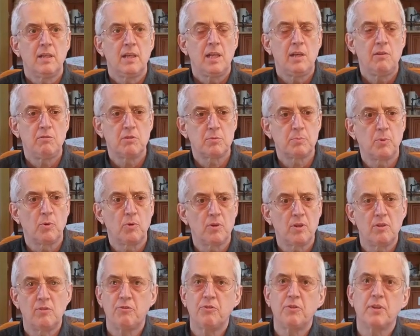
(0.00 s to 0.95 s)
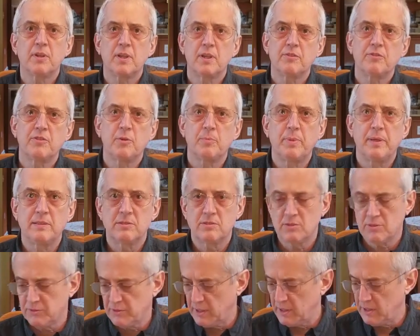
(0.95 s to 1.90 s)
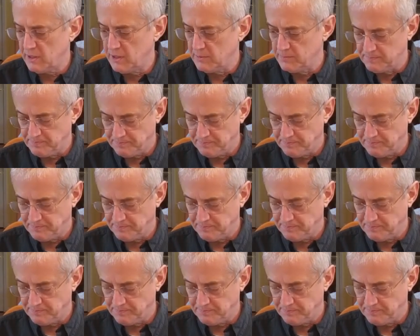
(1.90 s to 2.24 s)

He was born in Philadelphia, Pennsylvania.